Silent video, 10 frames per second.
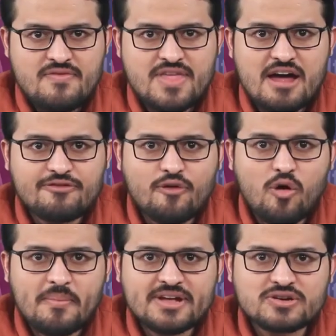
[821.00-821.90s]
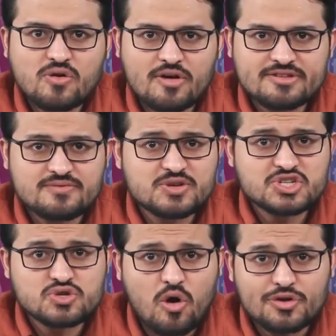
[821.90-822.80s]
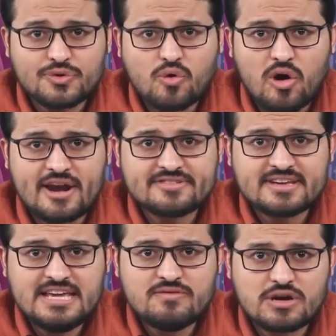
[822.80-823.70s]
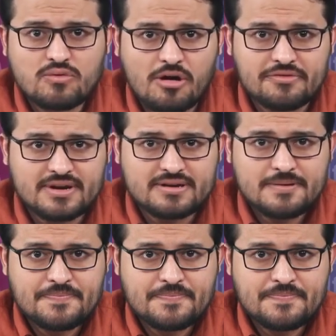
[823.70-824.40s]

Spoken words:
There are 4 major causes, which is also called as the evil quadrant.